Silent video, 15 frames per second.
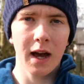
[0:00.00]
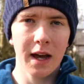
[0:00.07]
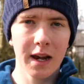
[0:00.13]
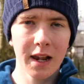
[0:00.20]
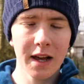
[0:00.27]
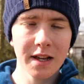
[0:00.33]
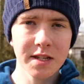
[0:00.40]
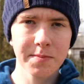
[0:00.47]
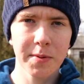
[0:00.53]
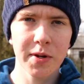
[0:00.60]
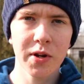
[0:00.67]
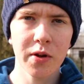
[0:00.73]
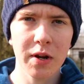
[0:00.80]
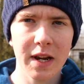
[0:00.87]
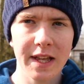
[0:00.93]
And last but
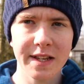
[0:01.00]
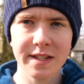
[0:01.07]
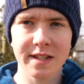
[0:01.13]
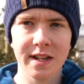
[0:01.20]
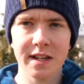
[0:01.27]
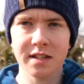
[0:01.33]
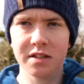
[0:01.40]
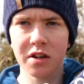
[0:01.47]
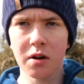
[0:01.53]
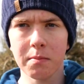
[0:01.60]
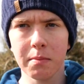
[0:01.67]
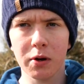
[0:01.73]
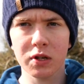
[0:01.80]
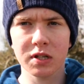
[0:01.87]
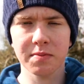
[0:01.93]
not least is
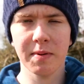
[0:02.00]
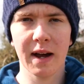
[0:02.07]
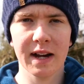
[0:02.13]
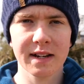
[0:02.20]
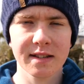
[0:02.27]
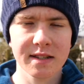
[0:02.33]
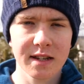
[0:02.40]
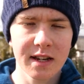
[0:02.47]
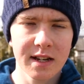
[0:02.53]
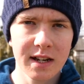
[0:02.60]
compost bags.